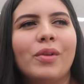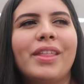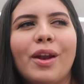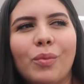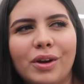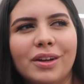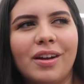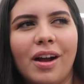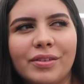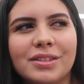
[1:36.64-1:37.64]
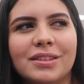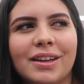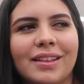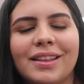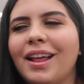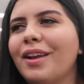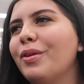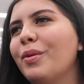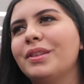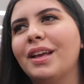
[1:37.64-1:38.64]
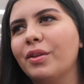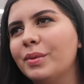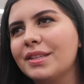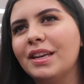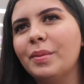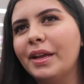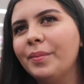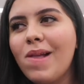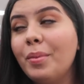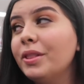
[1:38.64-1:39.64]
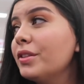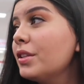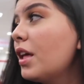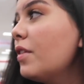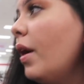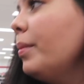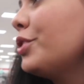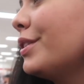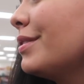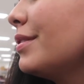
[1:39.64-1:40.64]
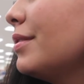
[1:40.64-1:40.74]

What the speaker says: One that I would, obviously, and then I don't know what the other one's gonna be. But there's a lot of options.